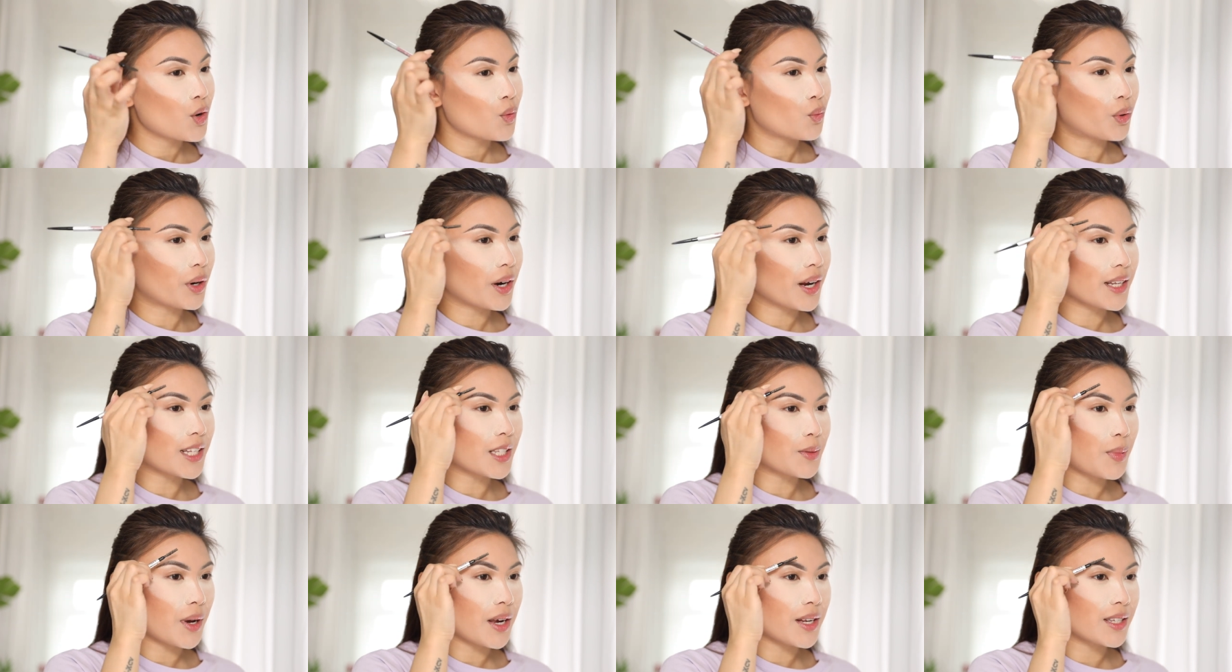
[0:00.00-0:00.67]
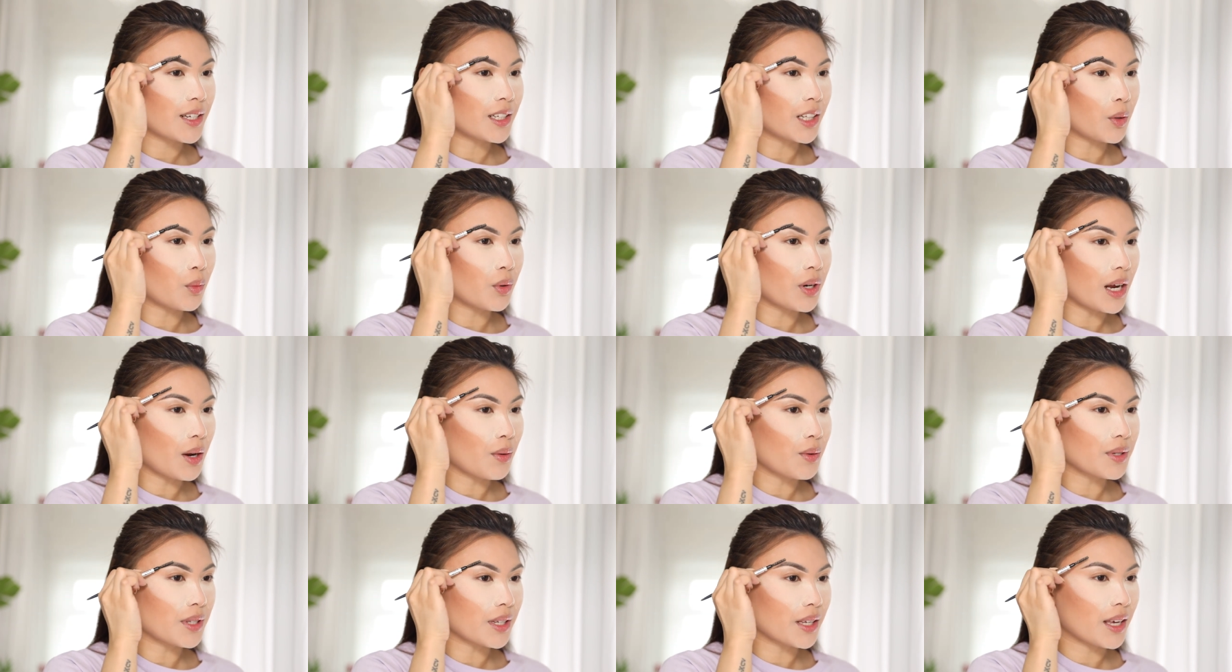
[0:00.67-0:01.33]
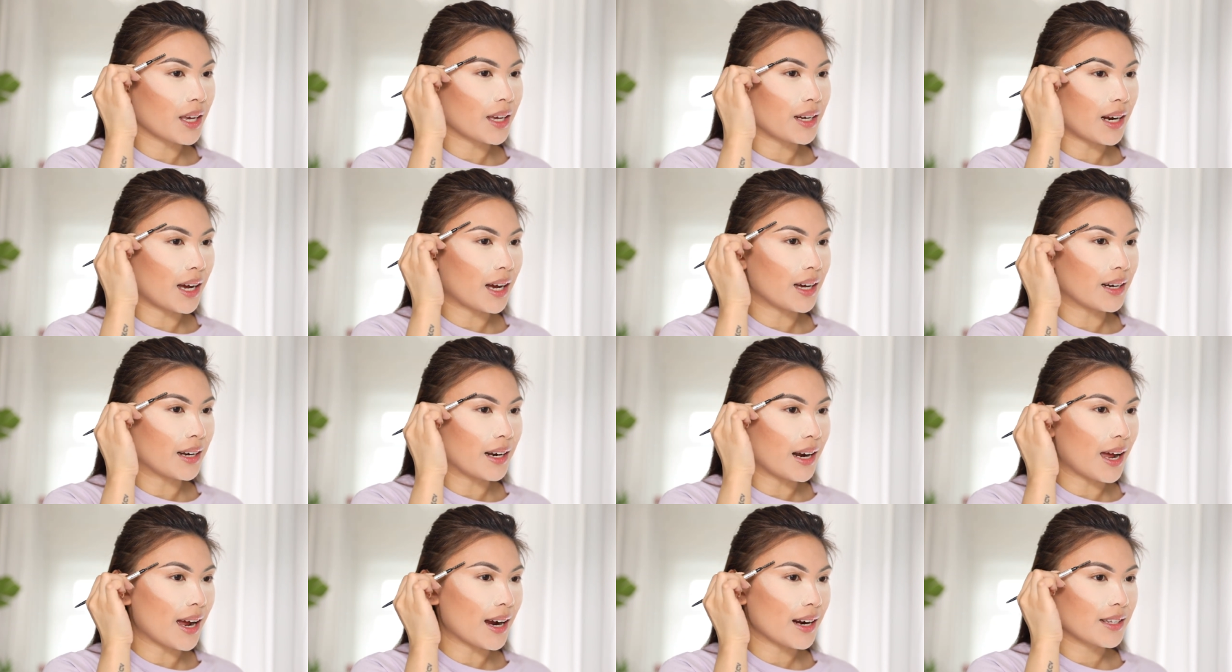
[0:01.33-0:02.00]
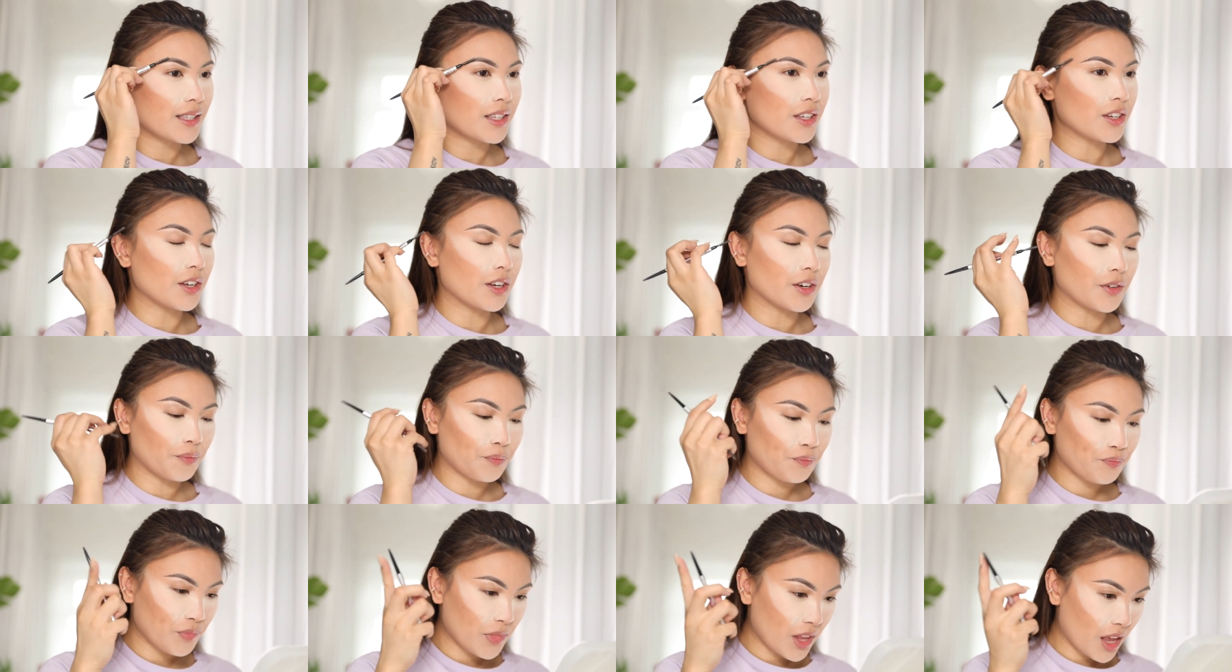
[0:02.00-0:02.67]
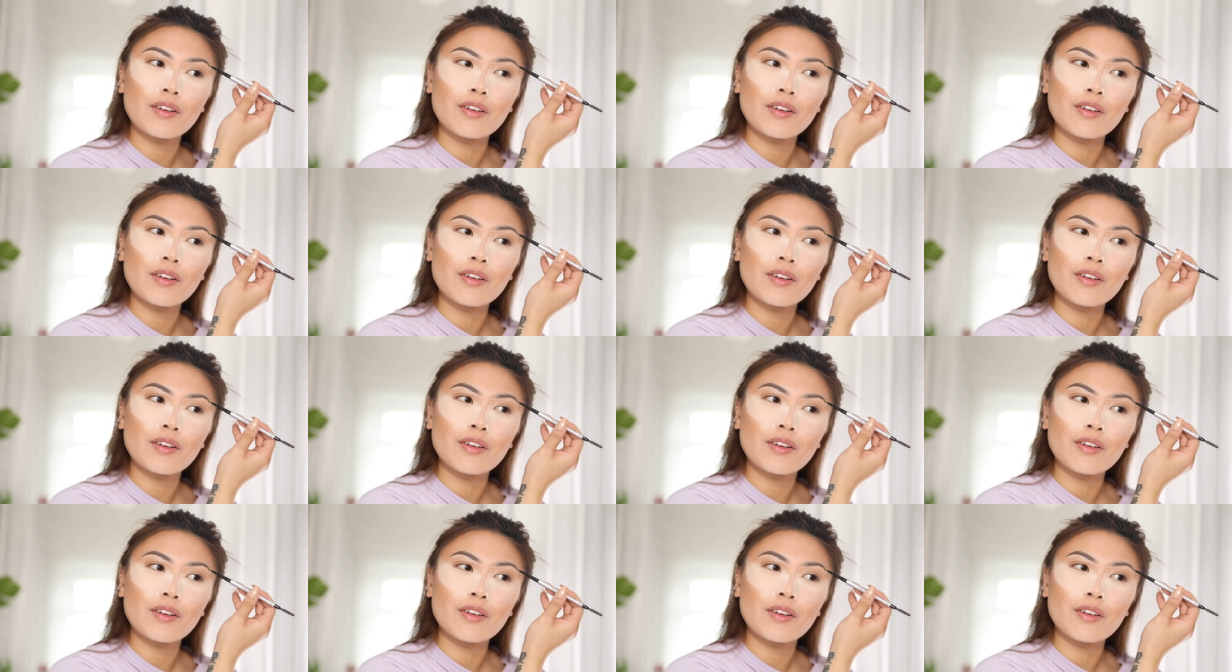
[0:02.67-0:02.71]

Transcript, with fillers: What it is basically, when I was a kid, I had an accident.